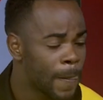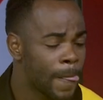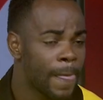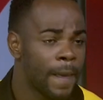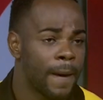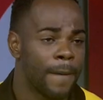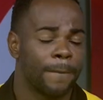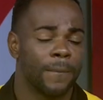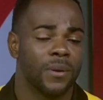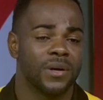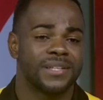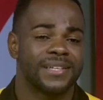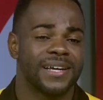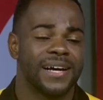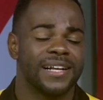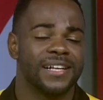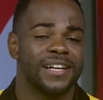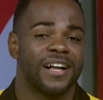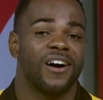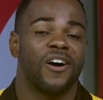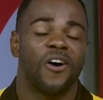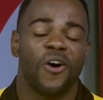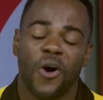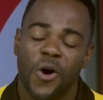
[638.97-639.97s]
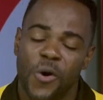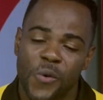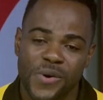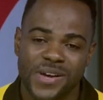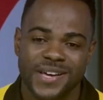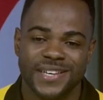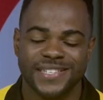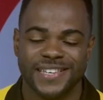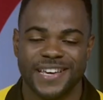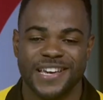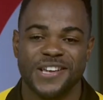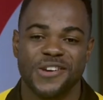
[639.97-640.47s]
But I'll
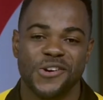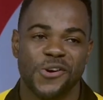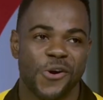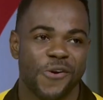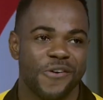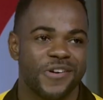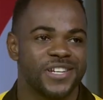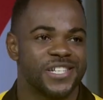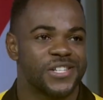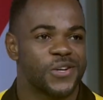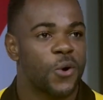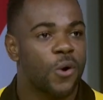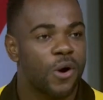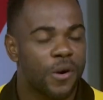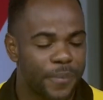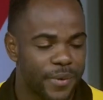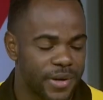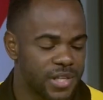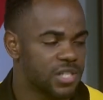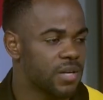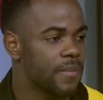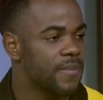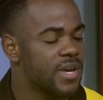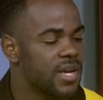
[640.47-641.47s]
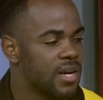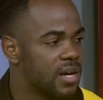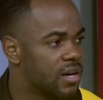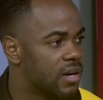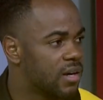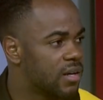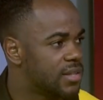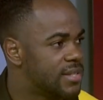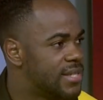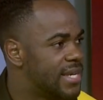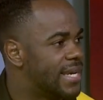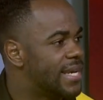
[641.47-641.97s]
always encourage corporate
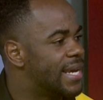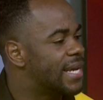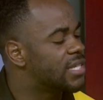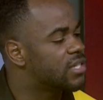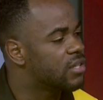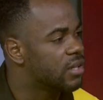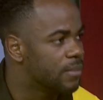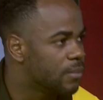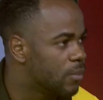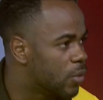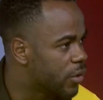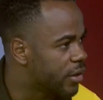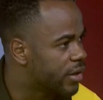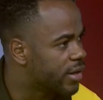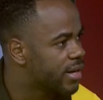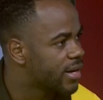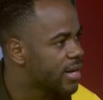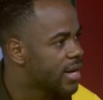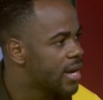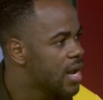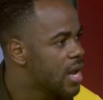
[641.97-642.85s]
Jamaica to get on board.